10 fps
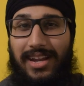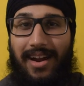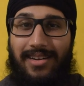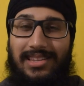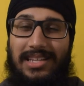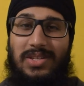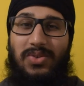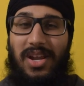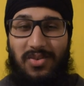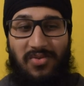characters,
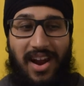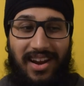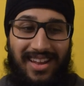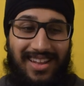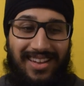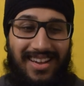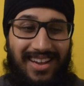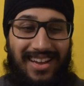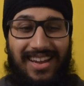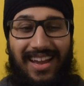great writing,
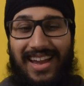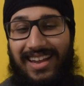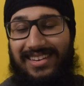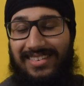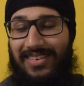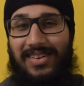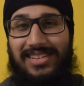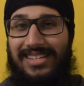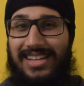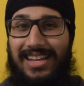and
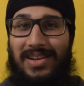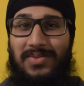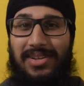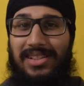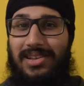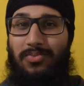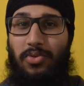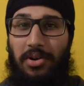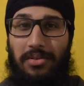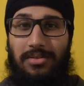honestly, it really
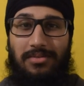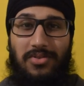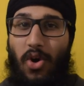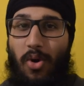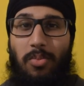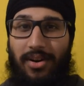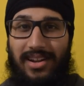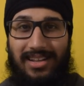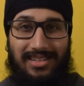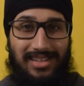brought
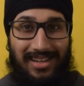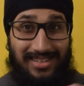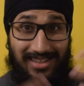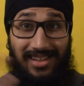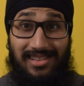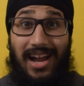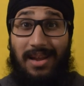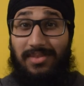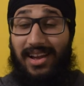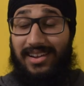nobodies into the
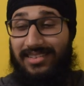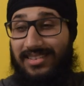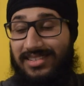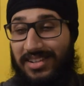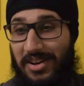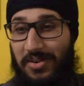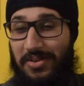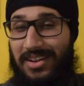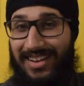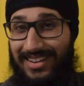limelight.
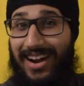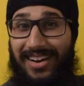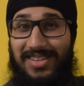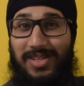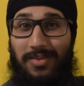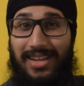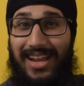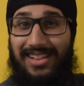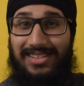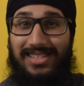So, Guardians of the
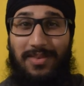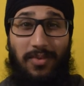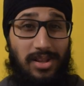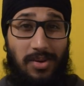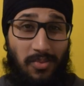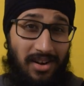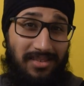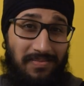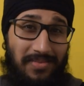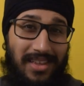Galaxy Volume 1